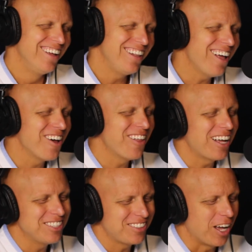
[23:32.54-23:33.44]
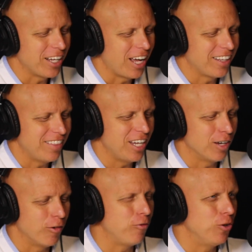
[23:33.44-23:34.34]
no. I can think
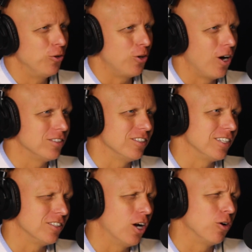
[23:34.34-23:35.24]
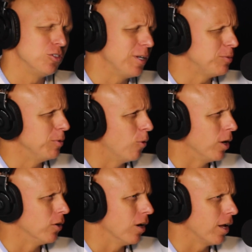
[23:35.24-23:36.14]
of a few constantly because it always makes me wonder,